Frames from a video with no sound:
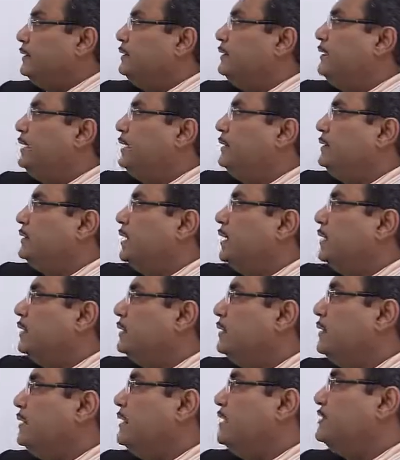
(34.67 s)
delta
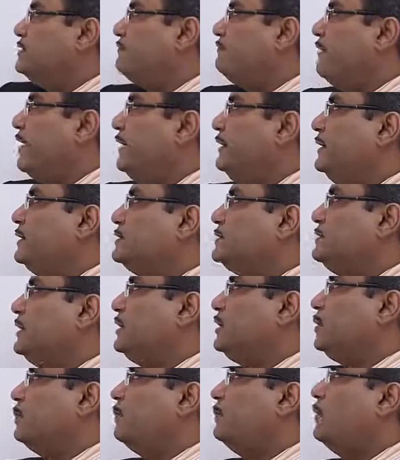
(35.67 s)
is a finite
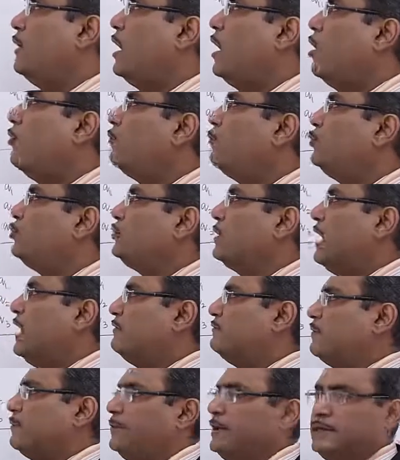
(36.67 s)
set of output
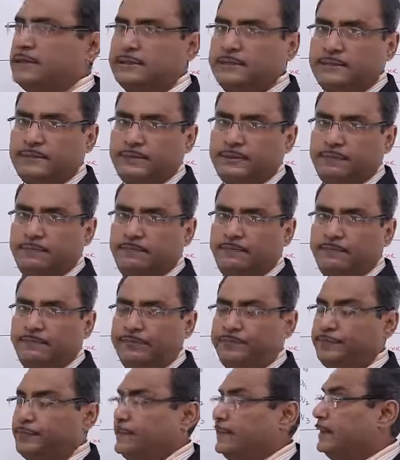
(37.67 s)
alphabets,
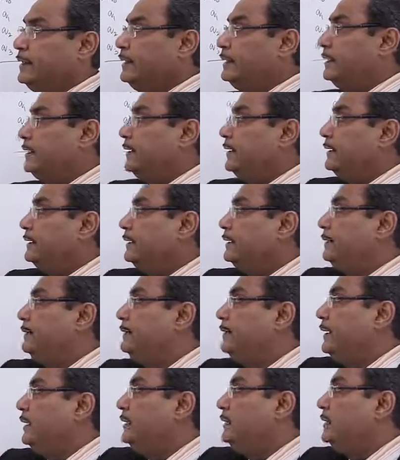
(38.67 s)

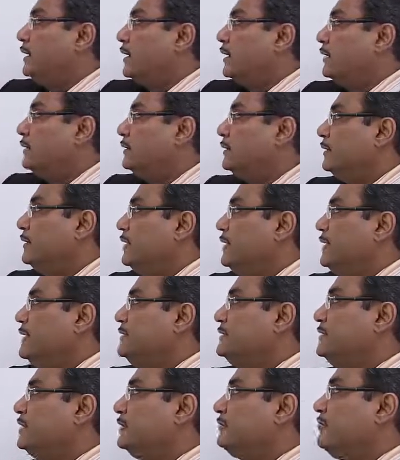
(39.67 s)
delta
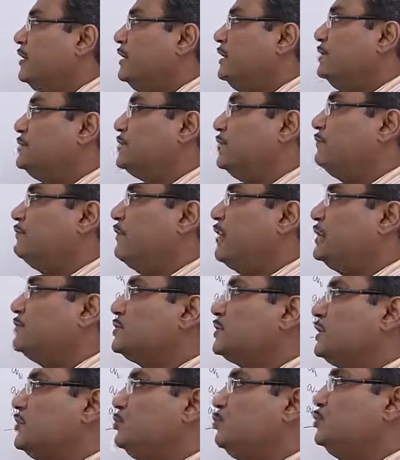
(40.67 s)
is the transition
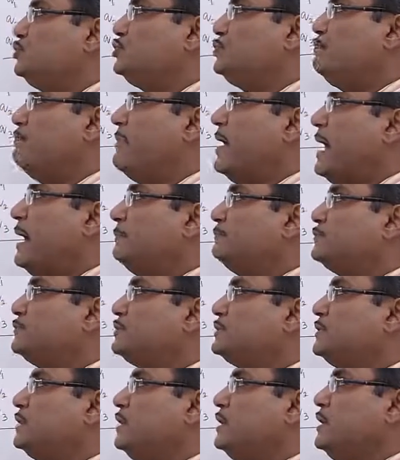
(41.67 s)
function which
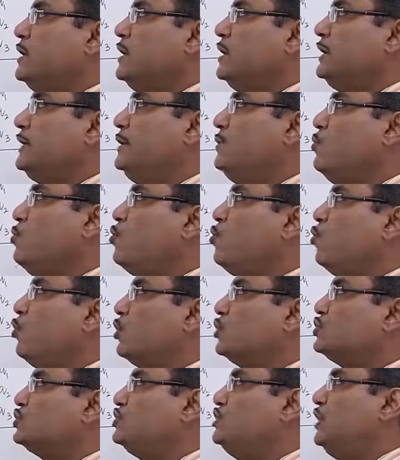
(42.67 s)
maps q
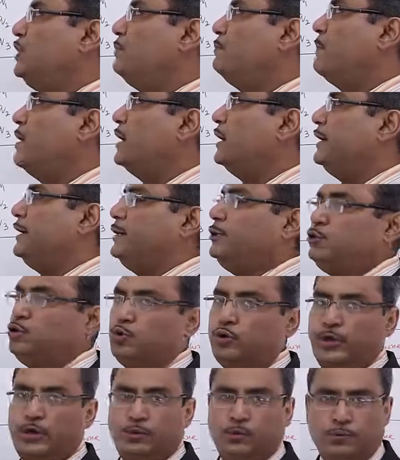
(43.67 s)
cross sigma
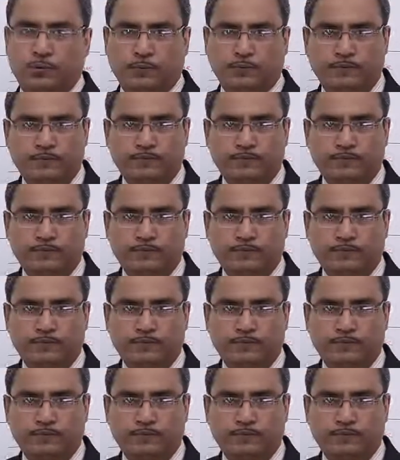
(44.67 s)
into q